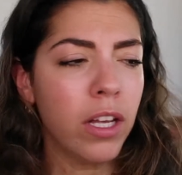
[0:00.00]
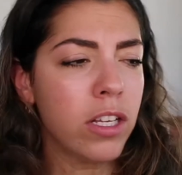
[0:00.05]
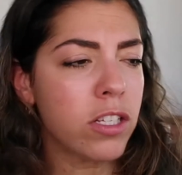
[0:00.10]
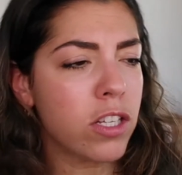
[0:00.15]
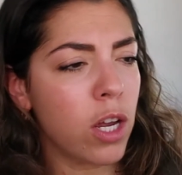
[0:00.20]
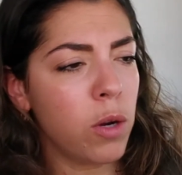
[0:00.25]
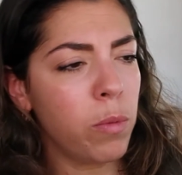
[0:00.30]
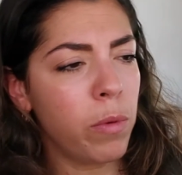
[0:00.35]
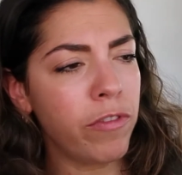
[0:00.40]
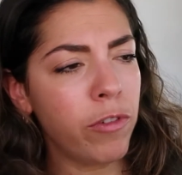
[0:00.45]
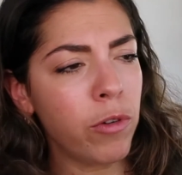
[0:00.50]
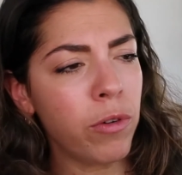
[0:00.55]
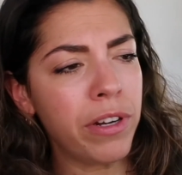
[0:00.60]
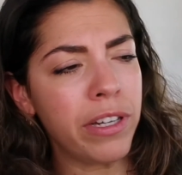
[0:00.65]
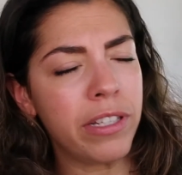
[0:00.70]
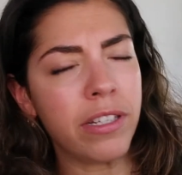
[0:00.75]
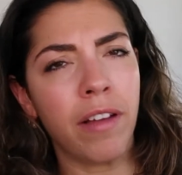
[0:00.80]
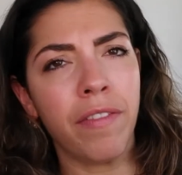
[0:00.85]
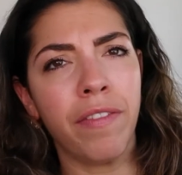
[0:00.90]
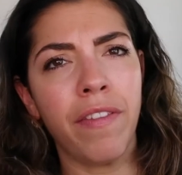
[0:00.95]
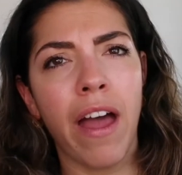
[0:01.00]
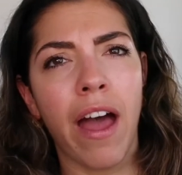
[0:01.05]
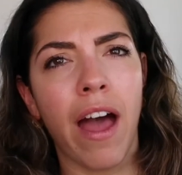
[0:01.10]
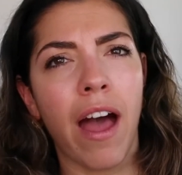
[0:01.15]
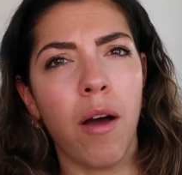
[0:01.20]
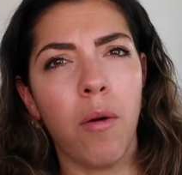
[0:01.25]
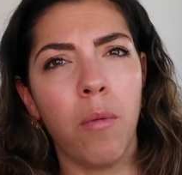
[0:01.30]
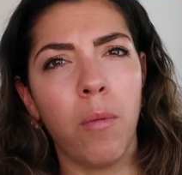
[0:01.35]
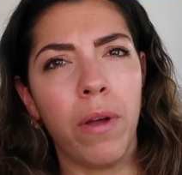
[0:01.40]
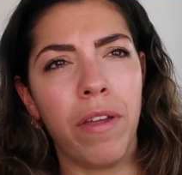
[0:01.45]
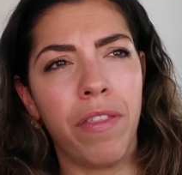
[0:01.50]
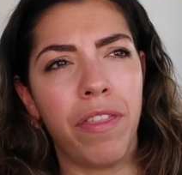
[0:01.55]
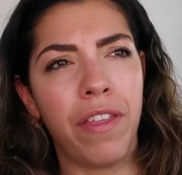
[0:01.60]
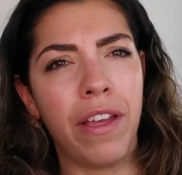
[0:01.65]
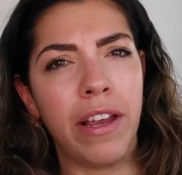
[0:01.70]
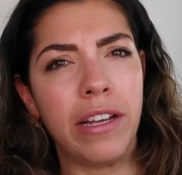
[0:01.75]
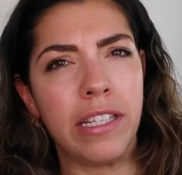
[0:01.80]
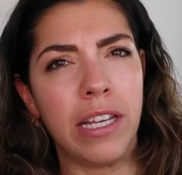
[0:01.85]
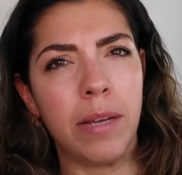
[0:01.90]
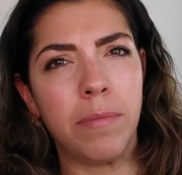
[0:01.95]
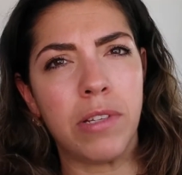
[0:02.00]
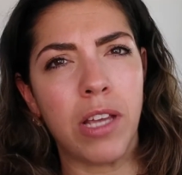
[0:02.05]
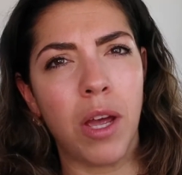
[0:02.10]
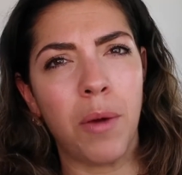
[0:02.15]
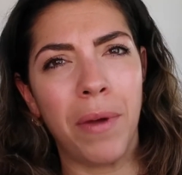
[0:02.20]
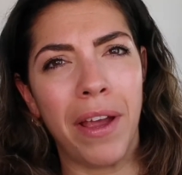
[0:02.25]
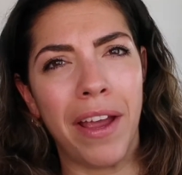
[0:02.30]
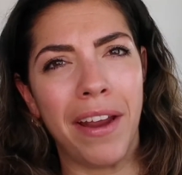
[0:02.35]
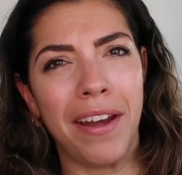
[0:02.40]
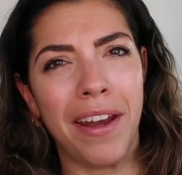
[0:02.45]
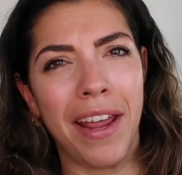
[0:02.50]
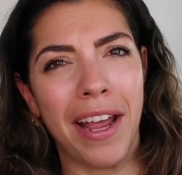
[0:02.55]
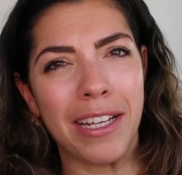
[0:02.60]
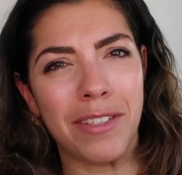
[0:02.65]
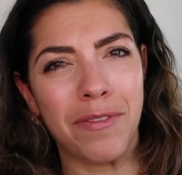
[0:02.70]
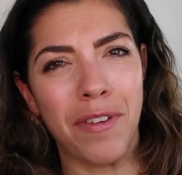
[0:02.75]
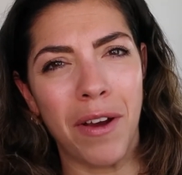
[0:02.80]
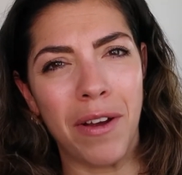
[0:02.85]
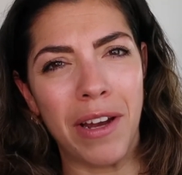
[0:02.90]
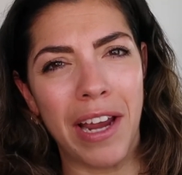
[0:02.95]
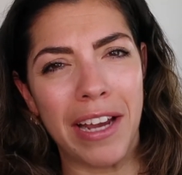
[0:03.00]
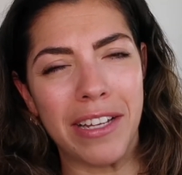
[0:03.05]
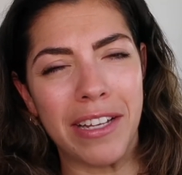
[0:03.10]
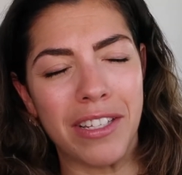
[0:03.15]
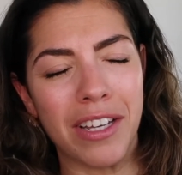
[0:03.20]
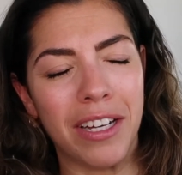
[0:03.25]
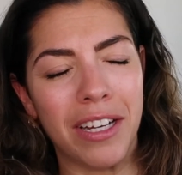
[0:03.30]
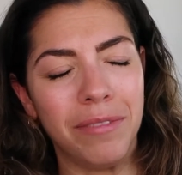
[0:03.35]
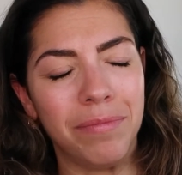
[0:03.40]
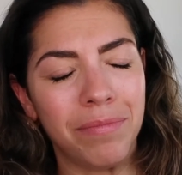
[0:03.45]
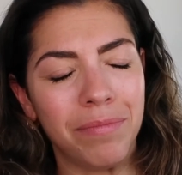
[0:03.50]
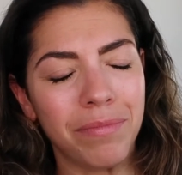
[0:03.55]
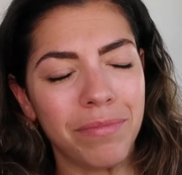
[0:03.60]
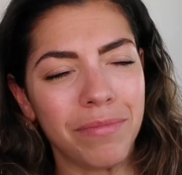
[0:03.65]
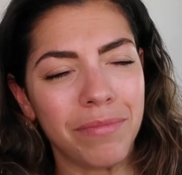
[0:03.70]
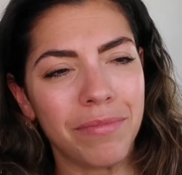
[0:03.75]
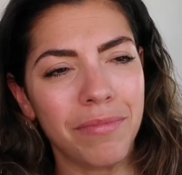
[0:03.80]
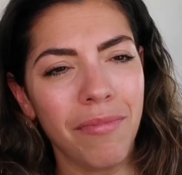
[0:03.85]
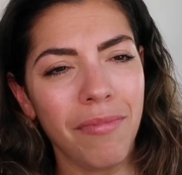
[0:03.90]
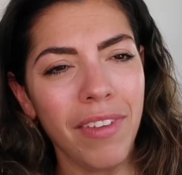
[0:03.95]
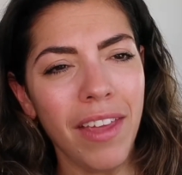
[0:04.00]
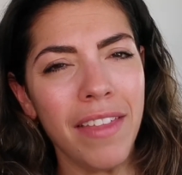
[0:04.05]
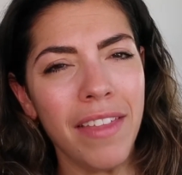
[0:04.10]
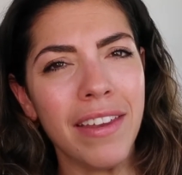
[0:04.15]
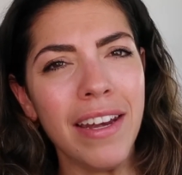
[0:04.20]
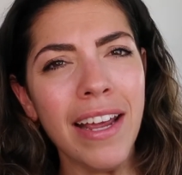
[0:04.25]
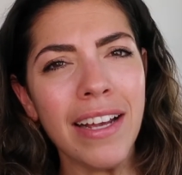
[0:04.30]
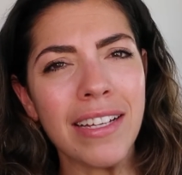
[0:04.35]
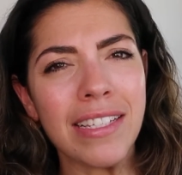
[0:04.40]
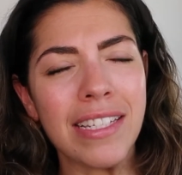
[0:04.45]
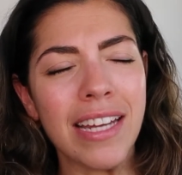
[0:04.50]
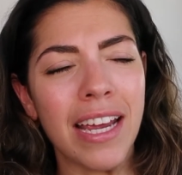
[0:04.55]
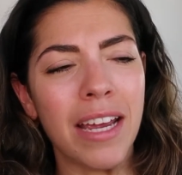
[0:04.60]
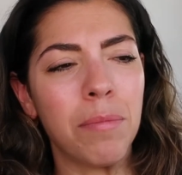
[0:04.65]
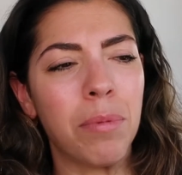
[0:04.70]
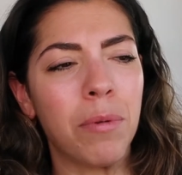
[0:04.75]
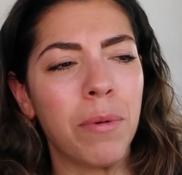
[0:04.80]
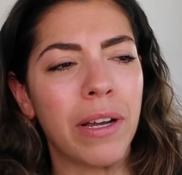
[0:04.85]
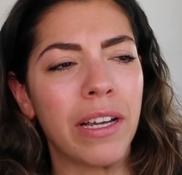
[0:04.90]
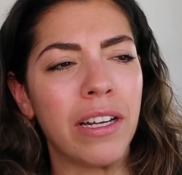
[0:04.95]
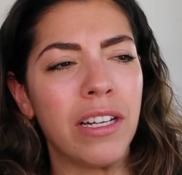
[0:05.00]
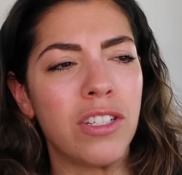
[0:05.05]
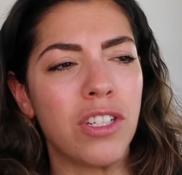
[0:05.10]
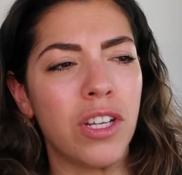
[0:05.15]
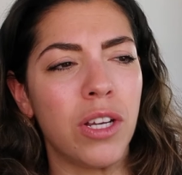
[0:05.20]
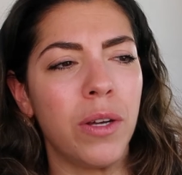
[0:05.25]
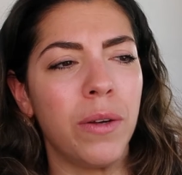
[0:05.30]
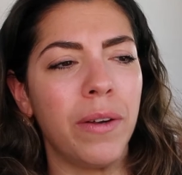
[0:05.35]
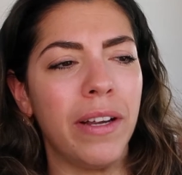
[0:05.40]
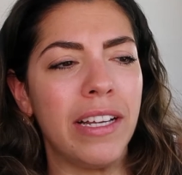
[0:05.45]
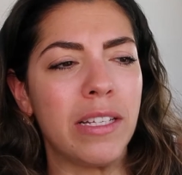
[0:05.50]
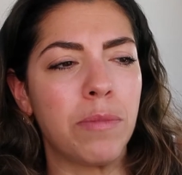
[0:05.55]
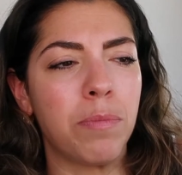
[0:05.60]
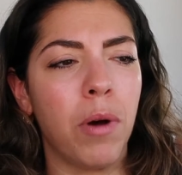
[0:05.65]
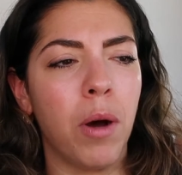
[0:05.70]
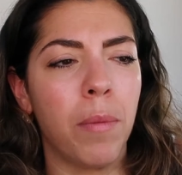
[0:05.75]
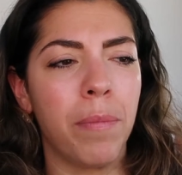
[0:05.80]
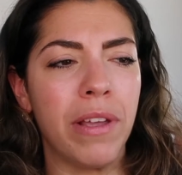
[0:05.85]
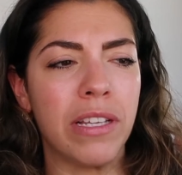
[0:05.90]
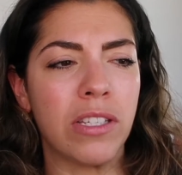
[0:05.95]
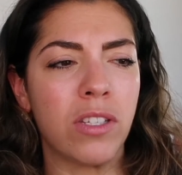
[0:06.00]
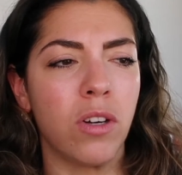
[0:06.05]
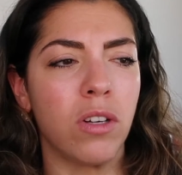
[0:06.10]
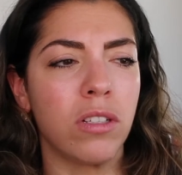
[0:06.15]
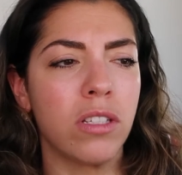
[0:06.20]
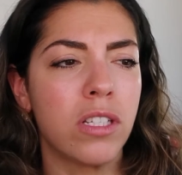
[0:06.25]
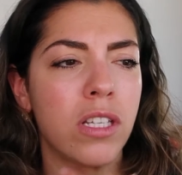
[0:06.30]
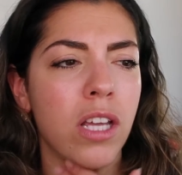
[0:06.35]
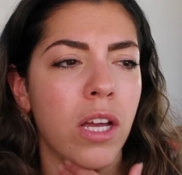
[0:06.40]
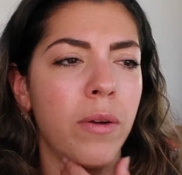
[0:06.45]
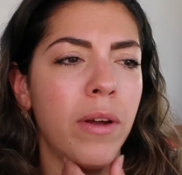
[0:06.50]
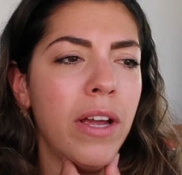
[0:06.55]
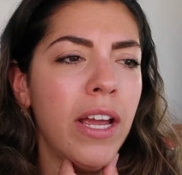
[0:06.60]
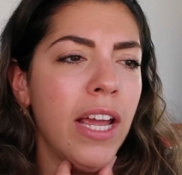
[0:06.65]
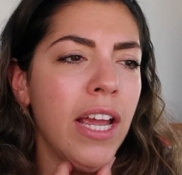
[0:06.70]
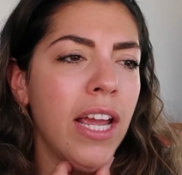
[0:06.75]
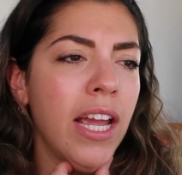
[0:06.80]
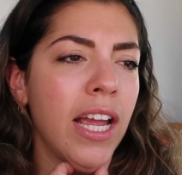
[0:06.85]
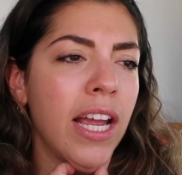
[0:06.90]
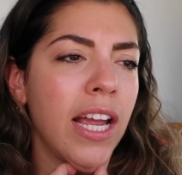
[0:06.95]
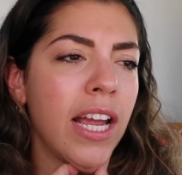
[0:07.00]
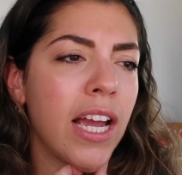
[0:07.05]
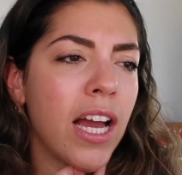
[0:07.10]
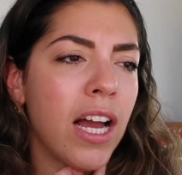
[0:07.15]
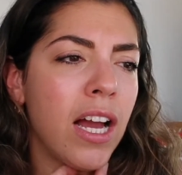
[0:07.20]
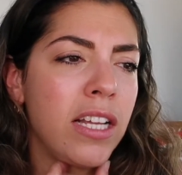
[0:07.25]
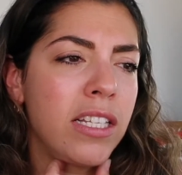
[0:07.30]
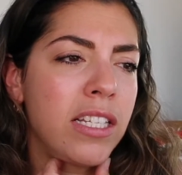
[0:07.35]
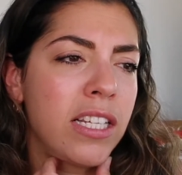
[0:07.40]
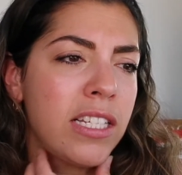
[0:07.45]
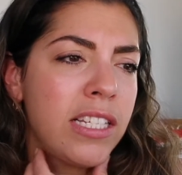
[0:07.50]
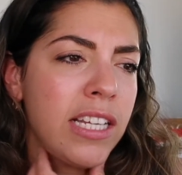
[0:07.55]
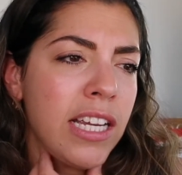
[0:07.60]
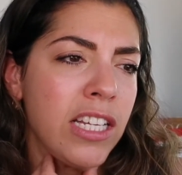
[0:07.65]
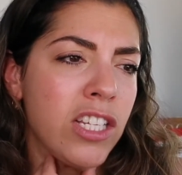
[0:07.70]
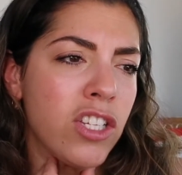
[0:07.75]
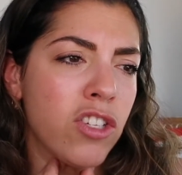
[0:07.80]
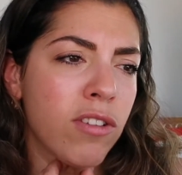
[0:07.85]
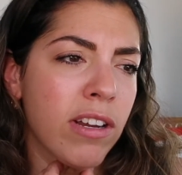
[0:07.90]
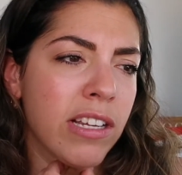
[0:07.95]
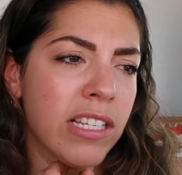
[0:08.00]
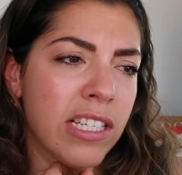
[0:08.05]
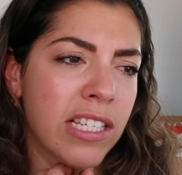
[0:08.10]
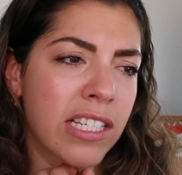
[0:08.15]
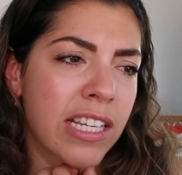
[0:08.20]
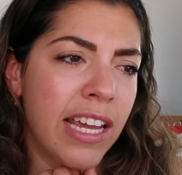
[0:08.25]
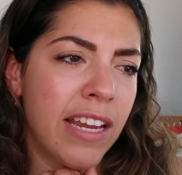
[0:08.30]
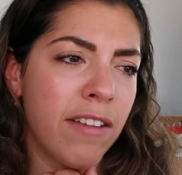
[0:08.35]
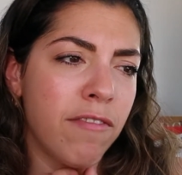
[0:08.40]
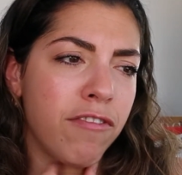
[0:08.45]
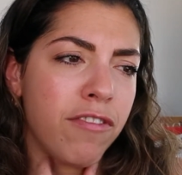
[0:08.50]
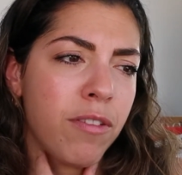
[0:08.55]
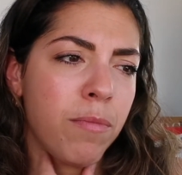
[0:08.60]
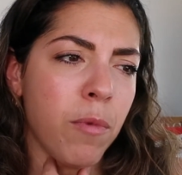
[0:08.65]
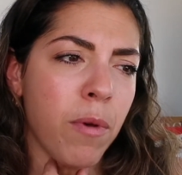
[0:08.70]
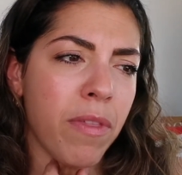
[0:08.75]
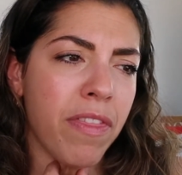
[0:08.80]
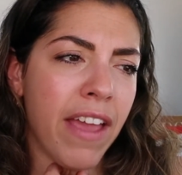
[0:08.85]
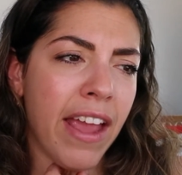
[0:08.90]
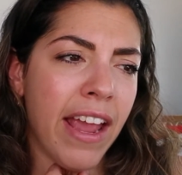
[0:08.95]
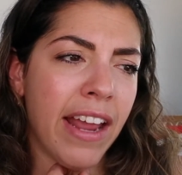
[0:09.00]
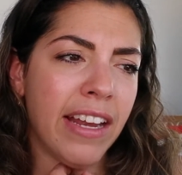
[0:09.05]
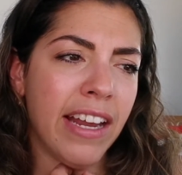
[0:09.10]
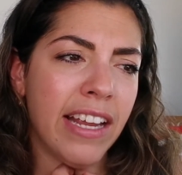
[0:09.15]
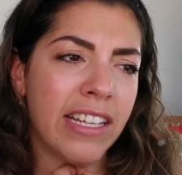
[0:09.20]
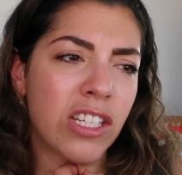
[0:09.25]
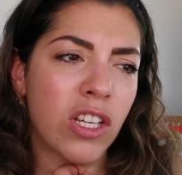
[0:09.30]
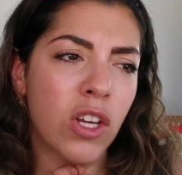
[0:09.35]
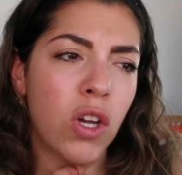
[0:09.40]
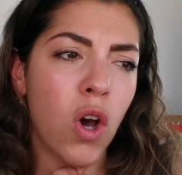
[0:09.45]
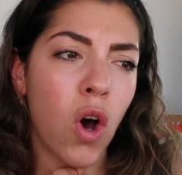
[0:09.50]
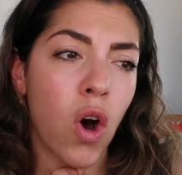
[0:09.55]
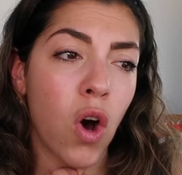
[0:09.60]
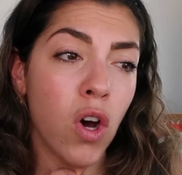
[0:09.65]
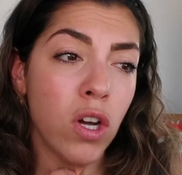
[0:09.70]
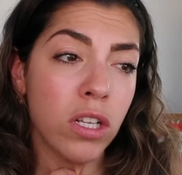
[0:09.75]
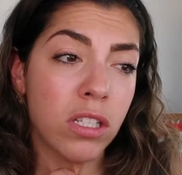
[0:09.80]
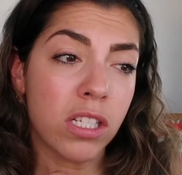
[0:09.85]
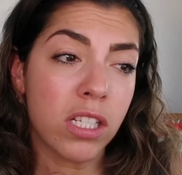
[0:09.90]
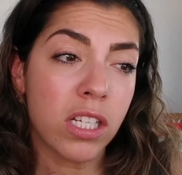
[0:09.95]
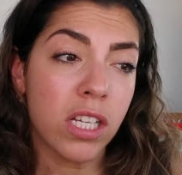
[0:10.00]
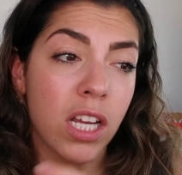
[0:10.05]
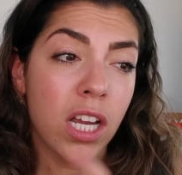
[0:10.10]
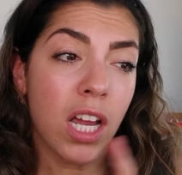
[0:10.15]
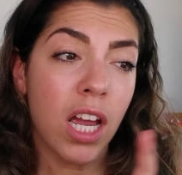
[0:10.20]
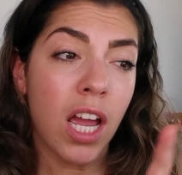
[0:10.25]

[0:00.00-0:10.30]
So we've already done that with the Tiptoe In exfoliator. The next step we're going to do is pop this on. So to de-stress skin from within, it's got